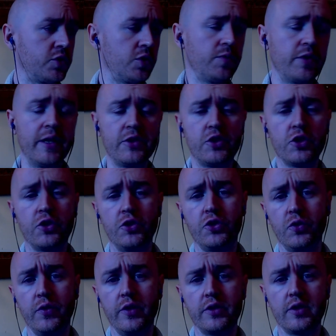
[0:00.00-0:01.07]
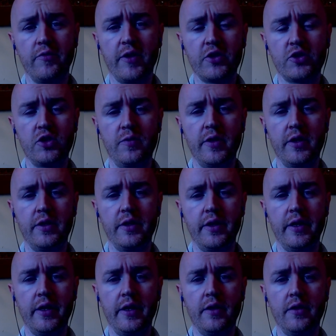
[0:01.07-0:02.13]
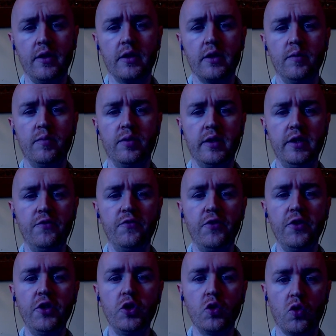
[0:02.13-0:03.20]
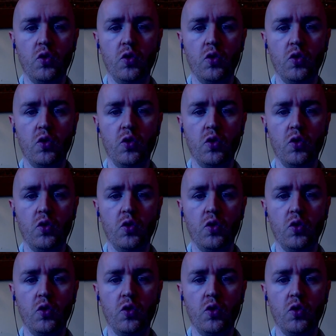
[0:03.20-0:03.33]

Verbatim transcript: something else you can do is I've actually made a complete video